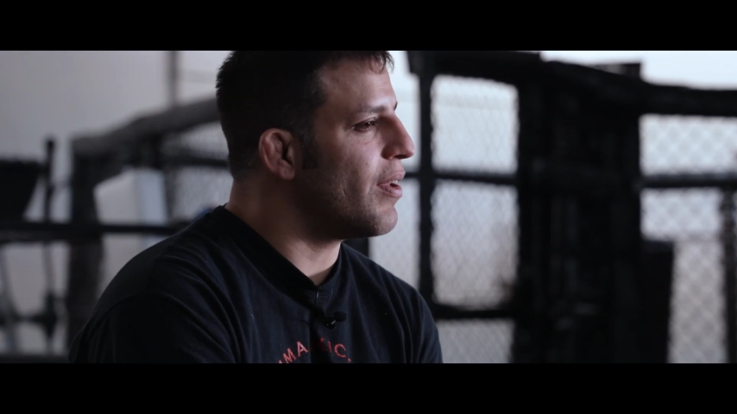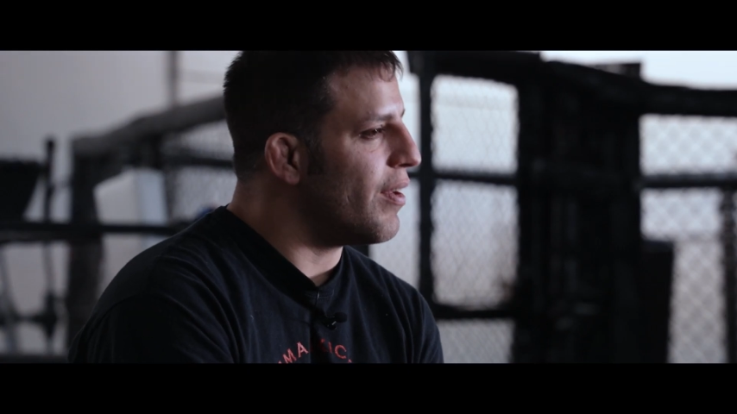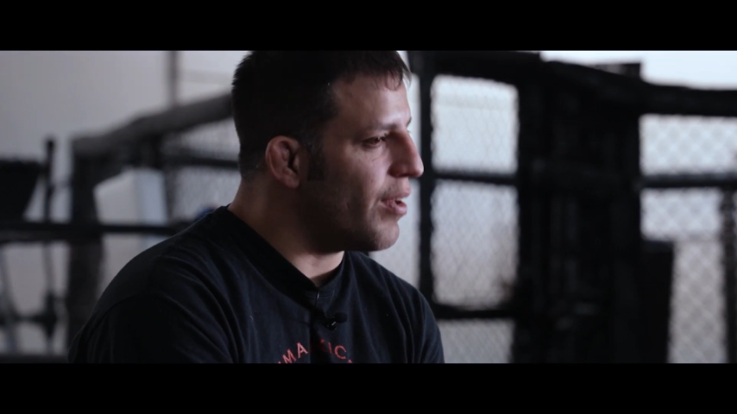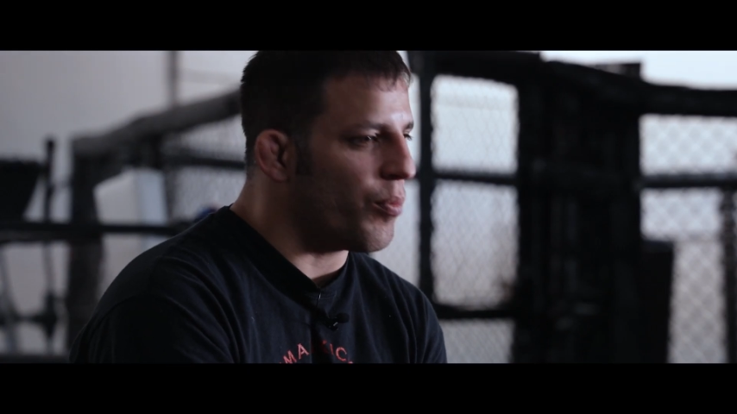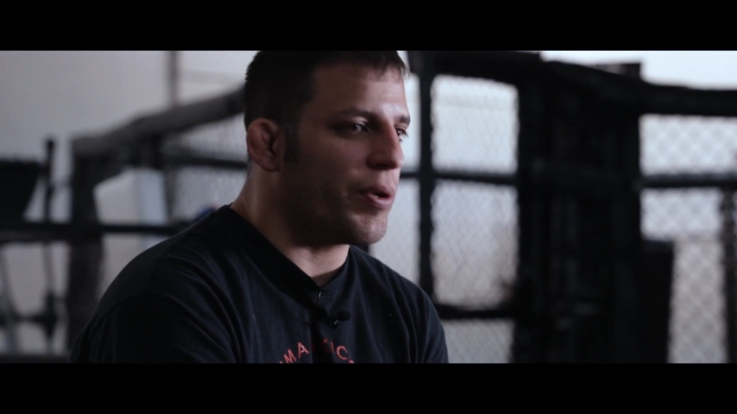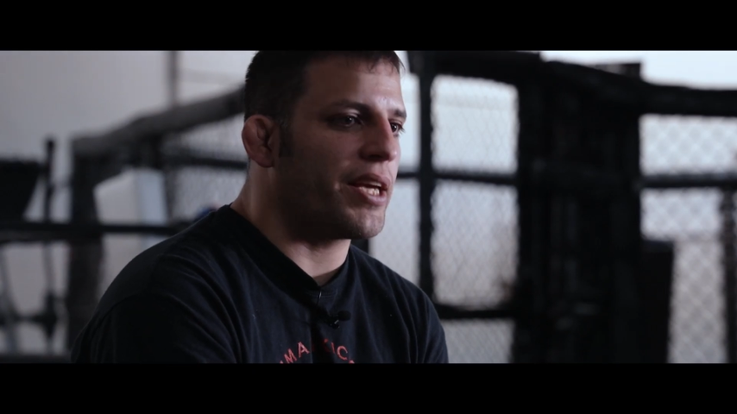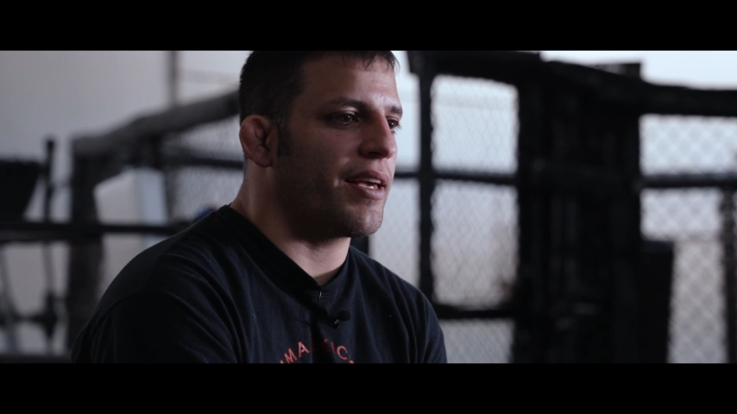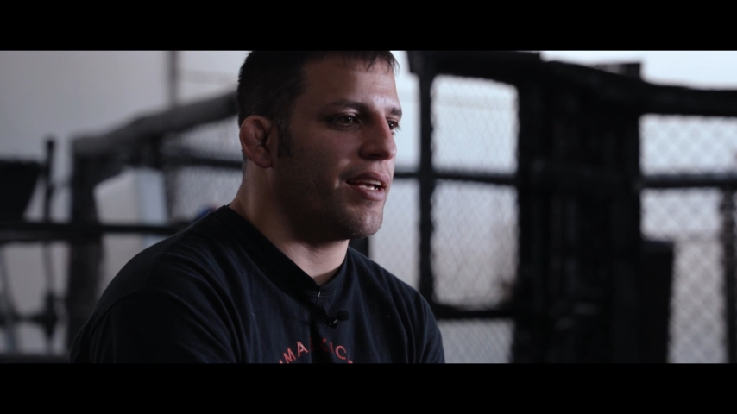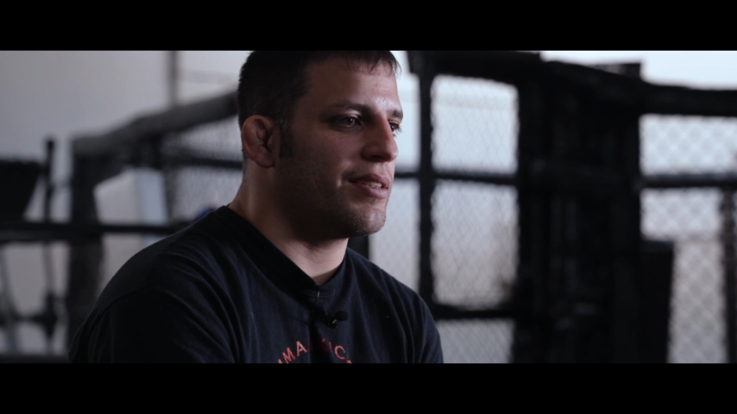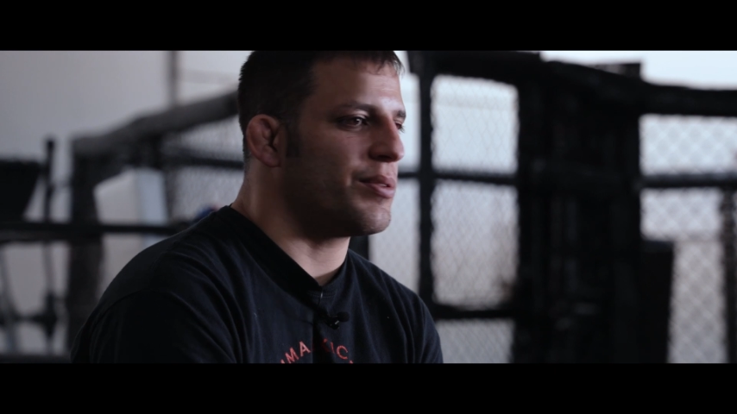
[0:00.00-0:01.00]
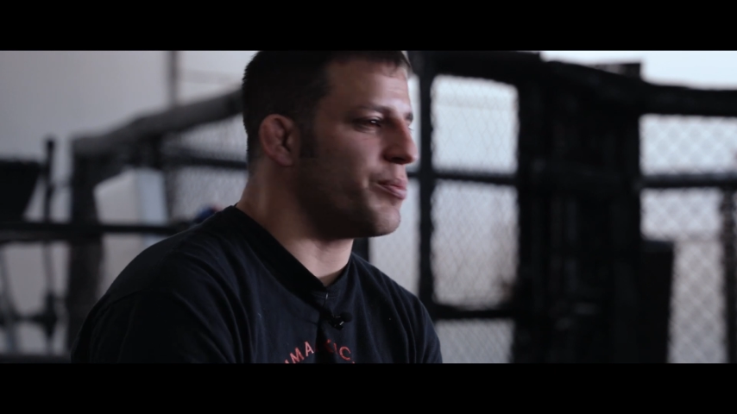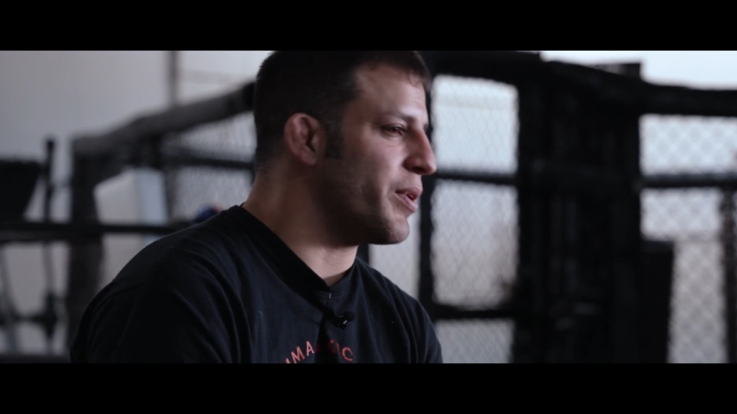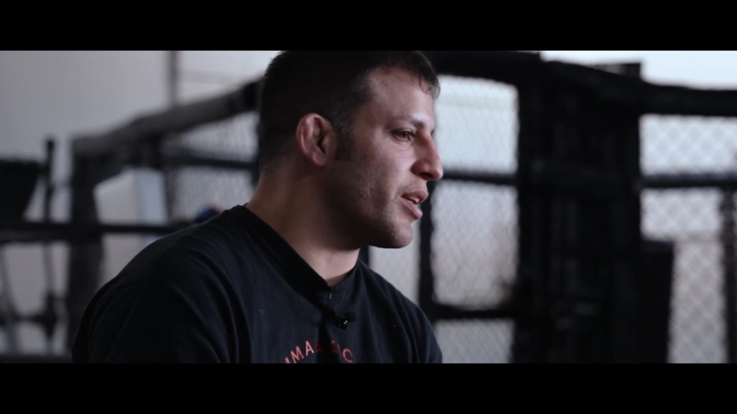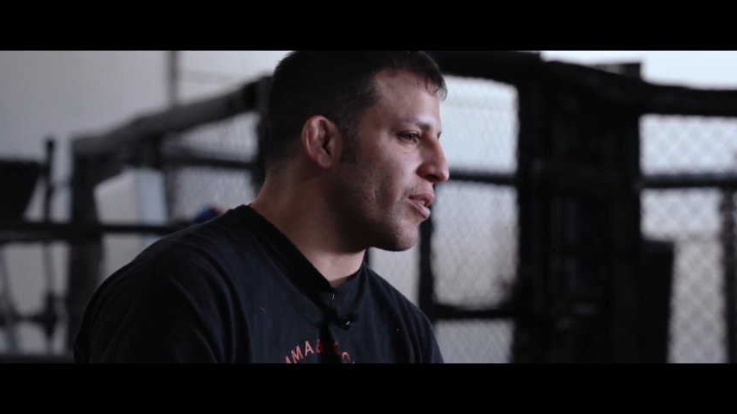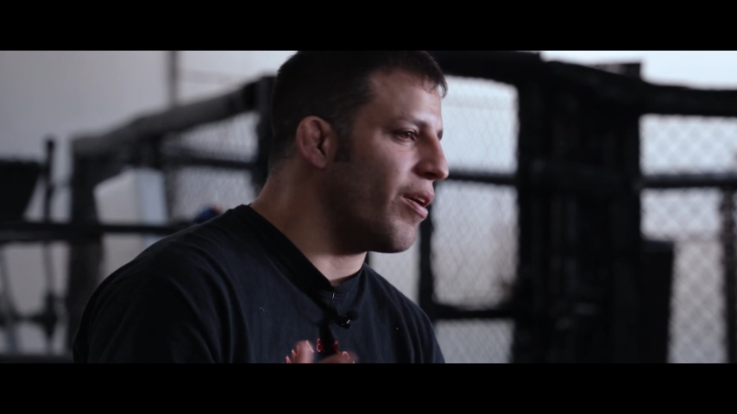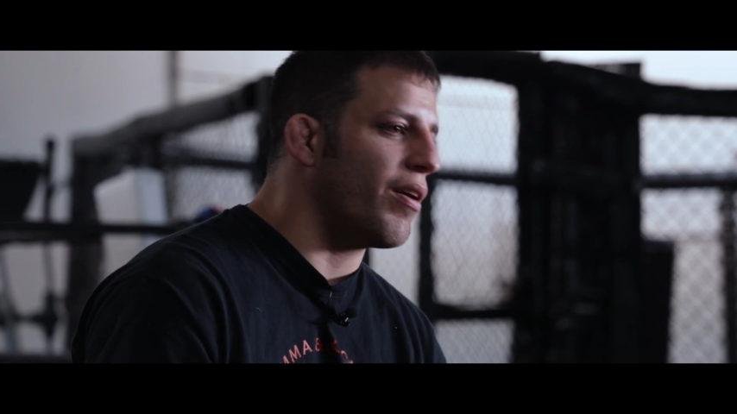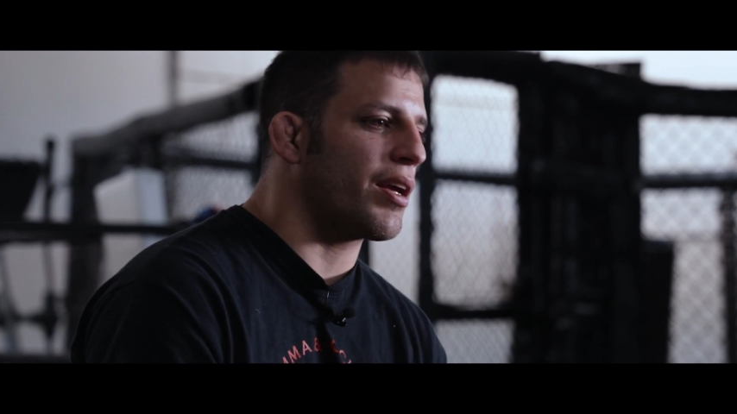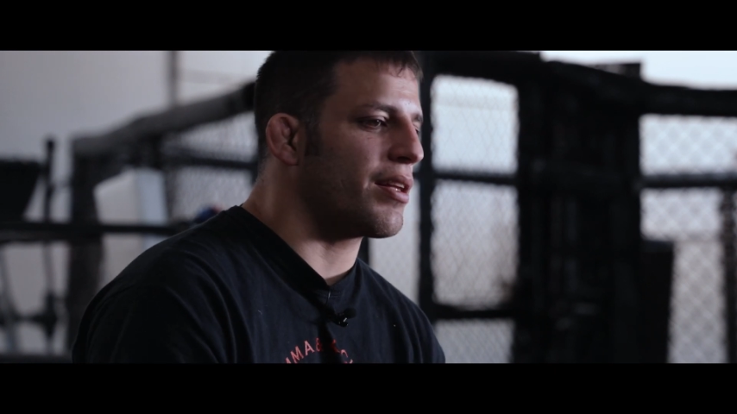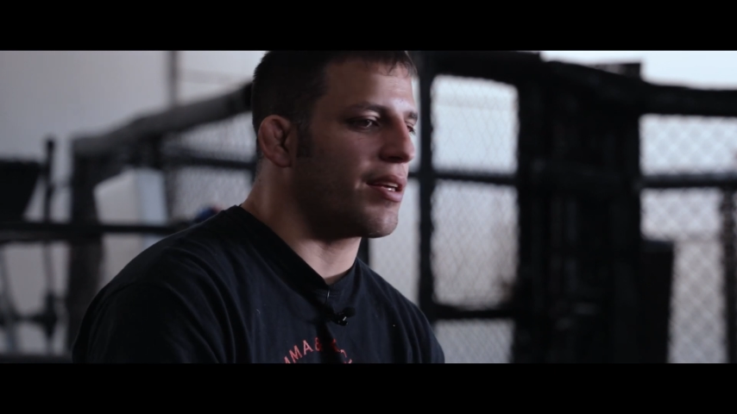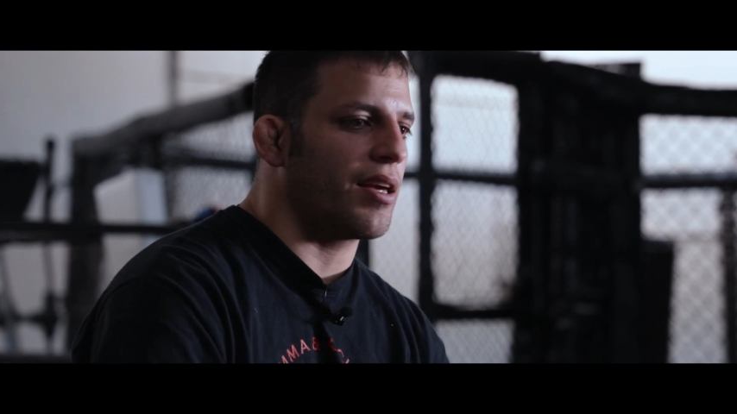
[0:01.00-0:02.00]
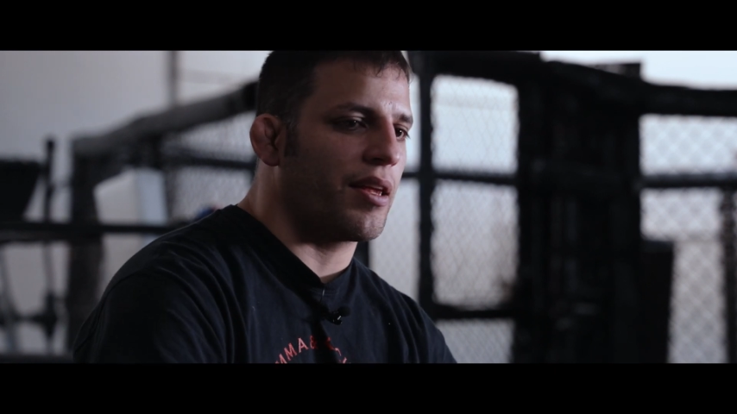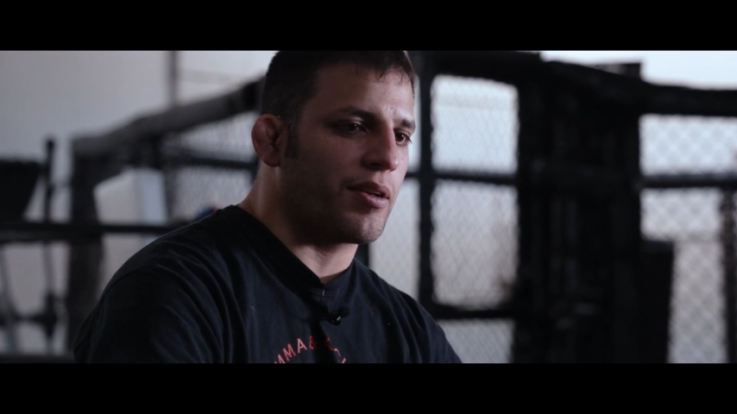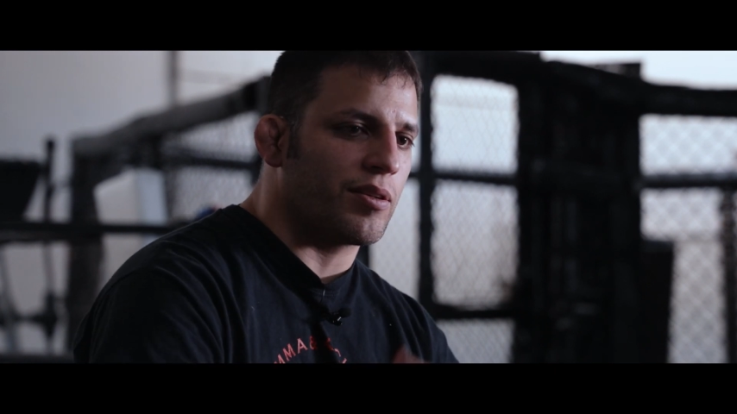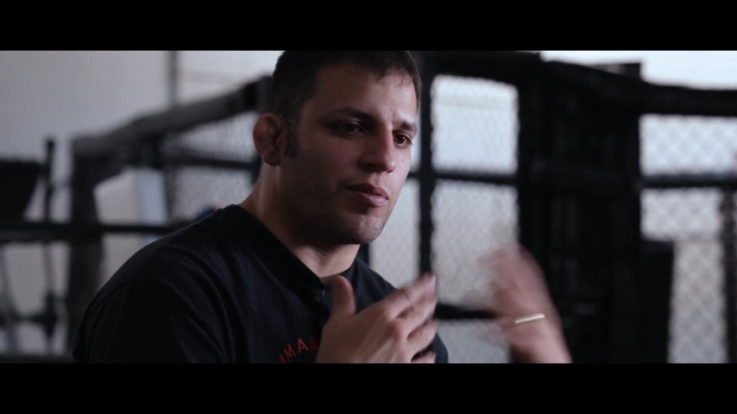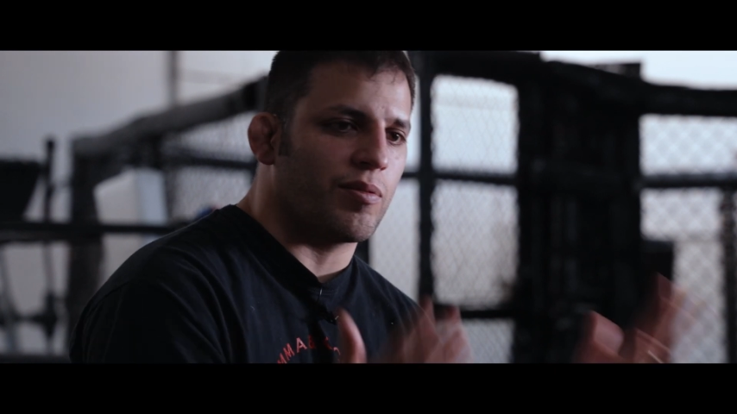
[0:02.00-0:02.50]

on weekends, we get to all get together,